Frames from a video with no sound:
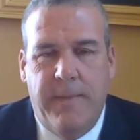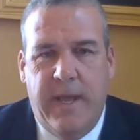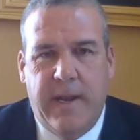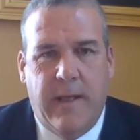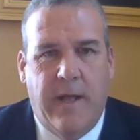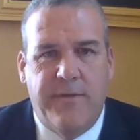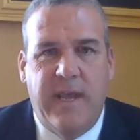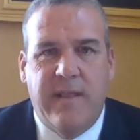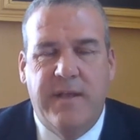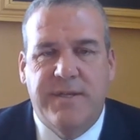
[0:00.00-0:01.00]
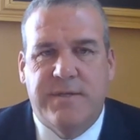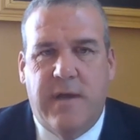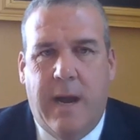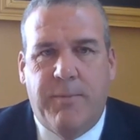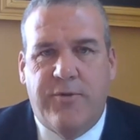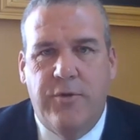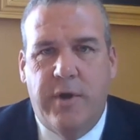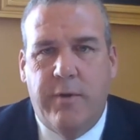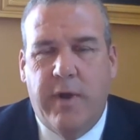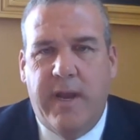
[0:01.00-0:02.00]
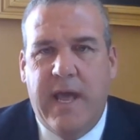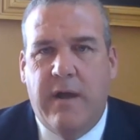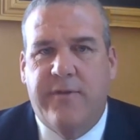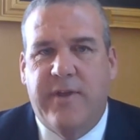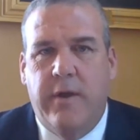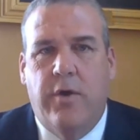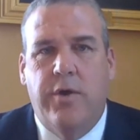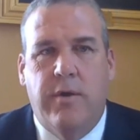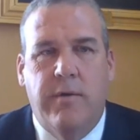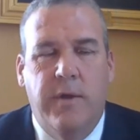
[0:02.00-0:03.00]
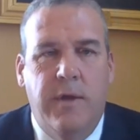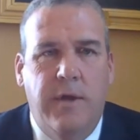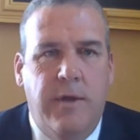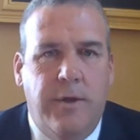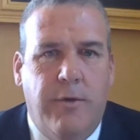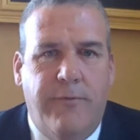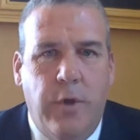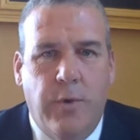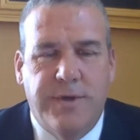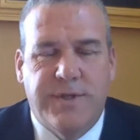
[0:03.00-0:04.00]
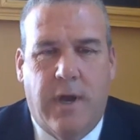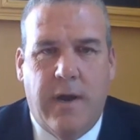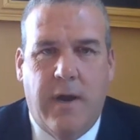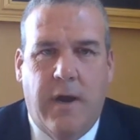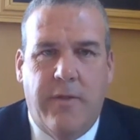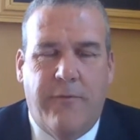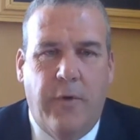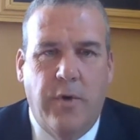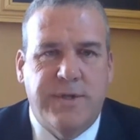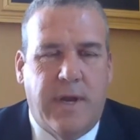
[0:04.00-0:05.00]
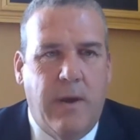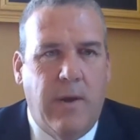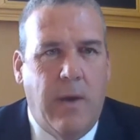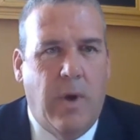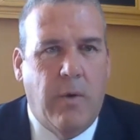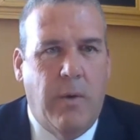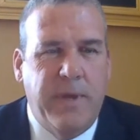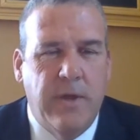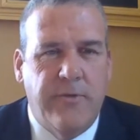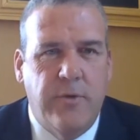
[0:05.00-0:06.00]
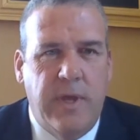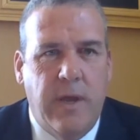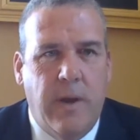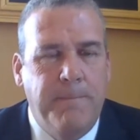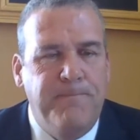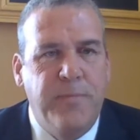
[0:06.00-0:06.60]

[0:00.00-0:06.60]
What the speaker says: And I'll take this opportunity right now because I know your viewers are the folks that I want to appeal to here.